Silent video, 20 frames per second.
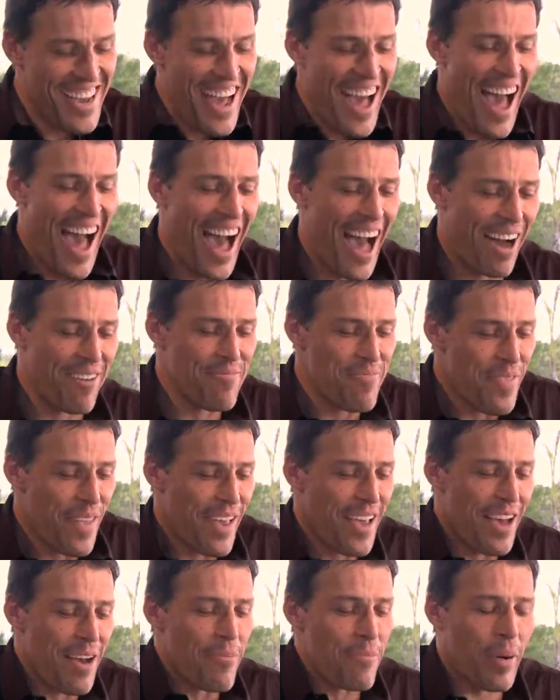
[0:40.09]

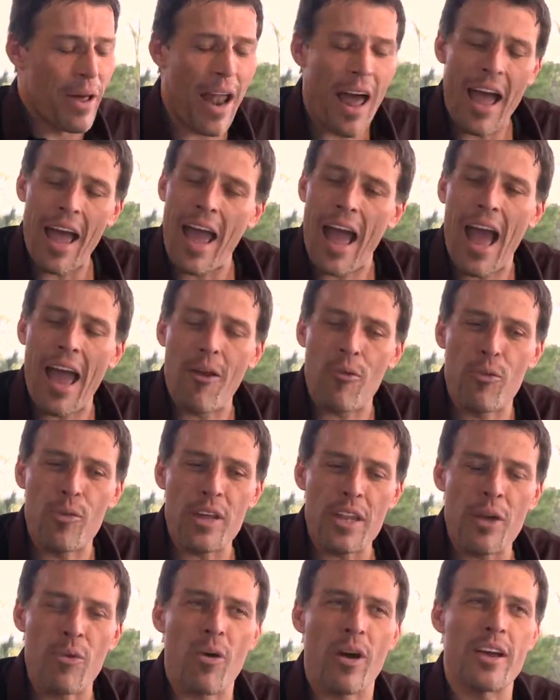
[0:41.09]
But I
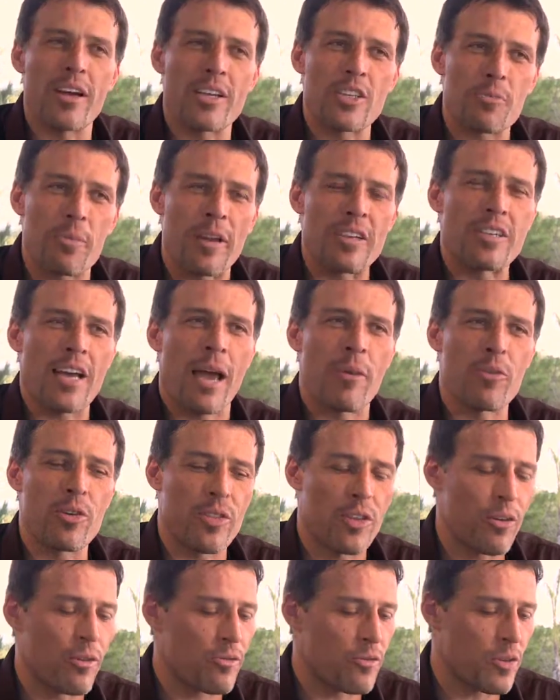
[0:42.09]
really wanted to spend time with
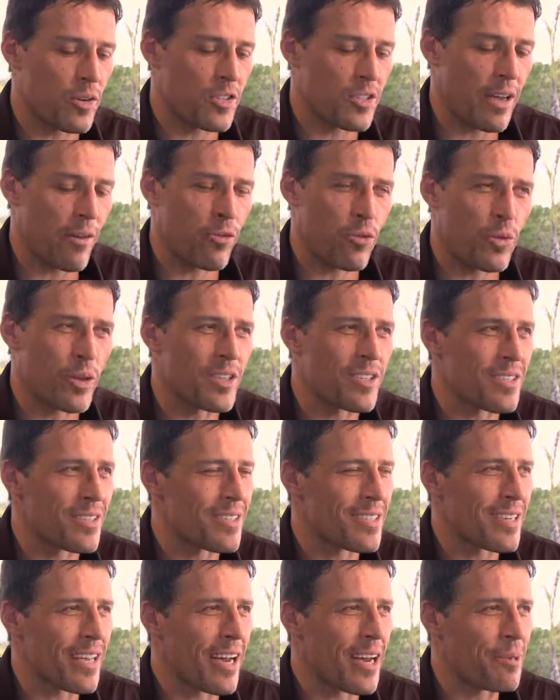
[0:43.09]
you for several
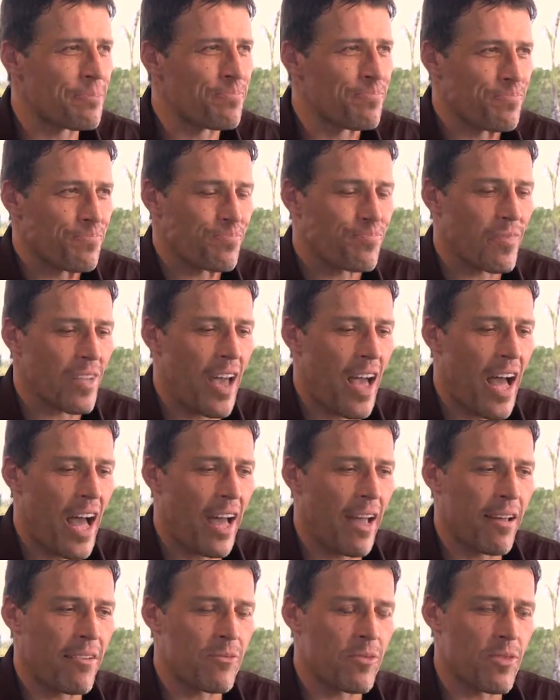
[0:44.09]
reasons.
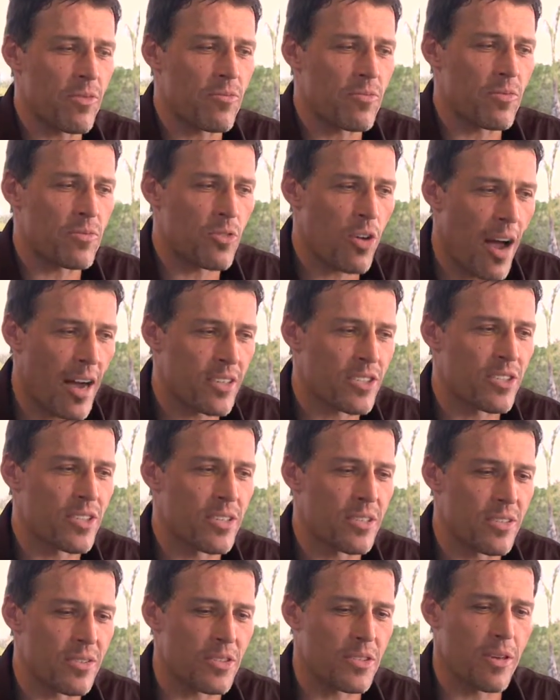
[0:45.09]
I talked
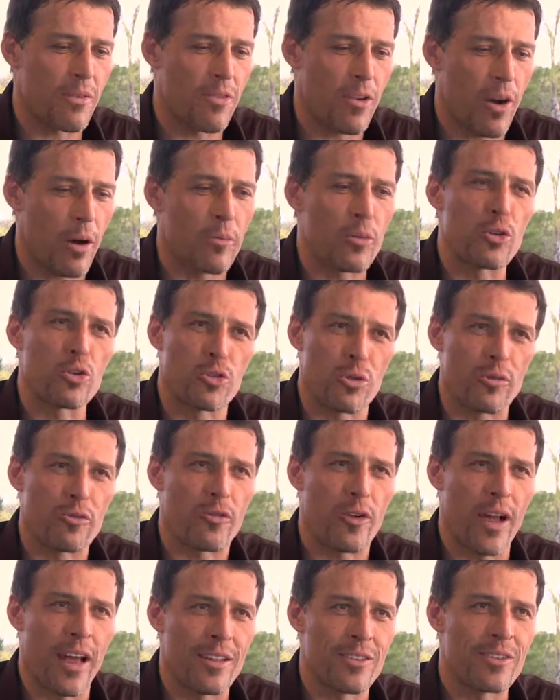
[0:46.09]
to some of our mutual
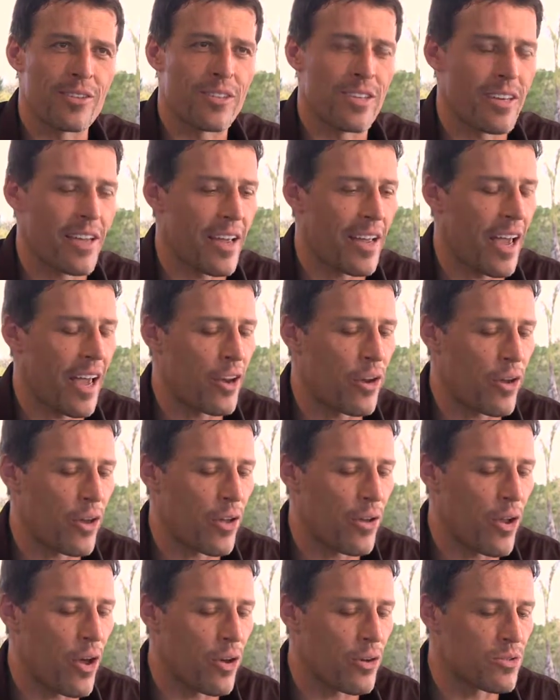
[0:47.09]
friends, and I know you
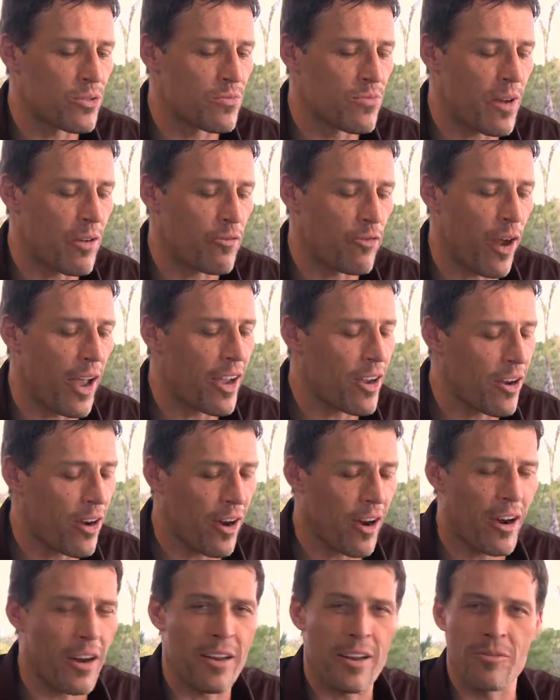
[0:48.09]
know Frank
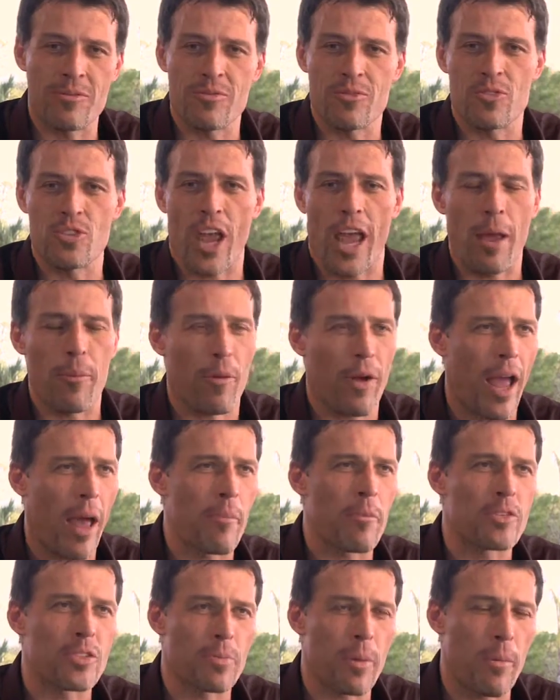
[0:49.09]
Kern and Jay Abraham
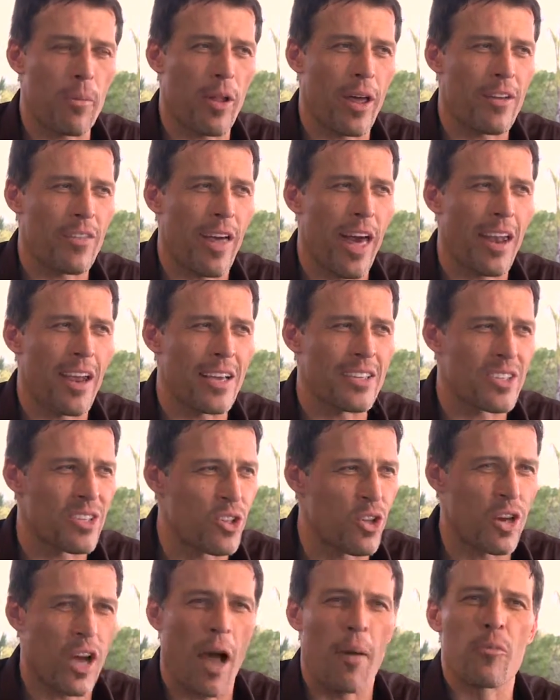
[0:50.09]
and people like that, and I said,
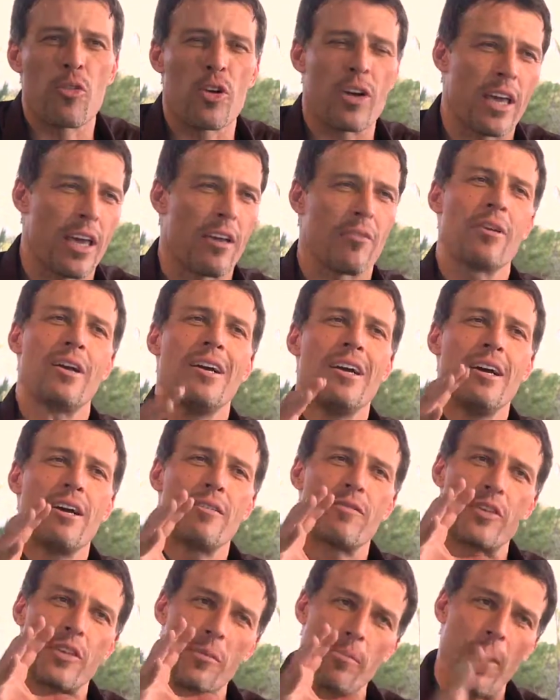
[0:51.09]
look, I'm looking
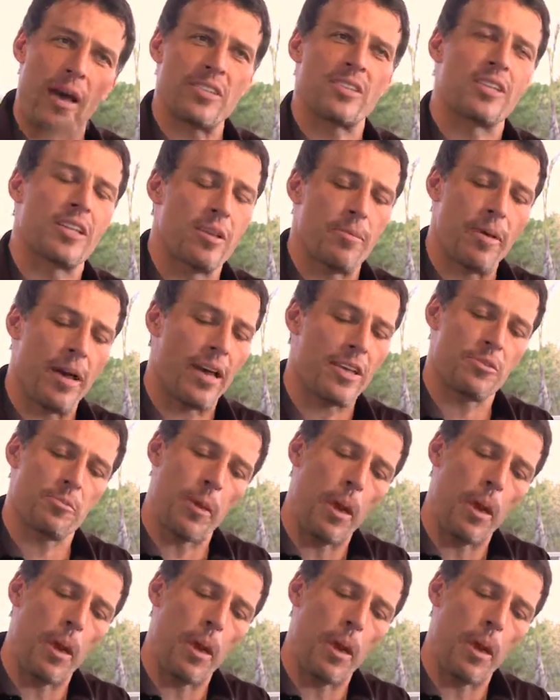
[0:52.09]
for the best of the best.